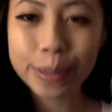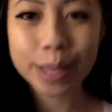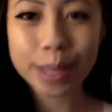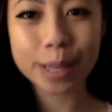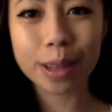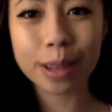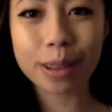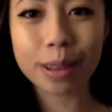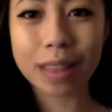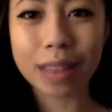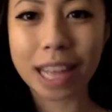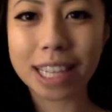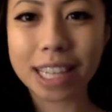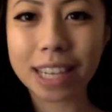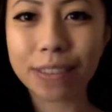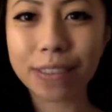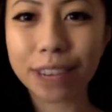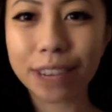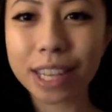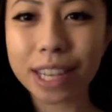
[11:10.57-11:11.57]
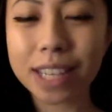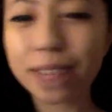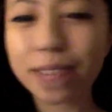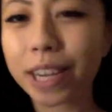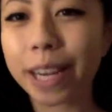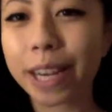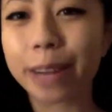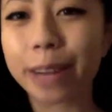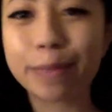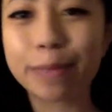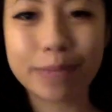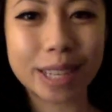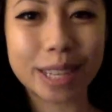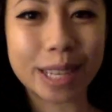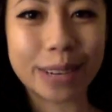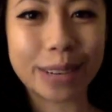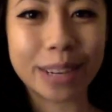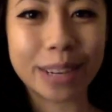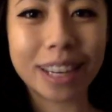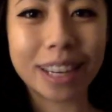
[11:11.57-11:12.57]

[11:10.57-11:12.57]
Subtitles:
So that's it for this video. See you in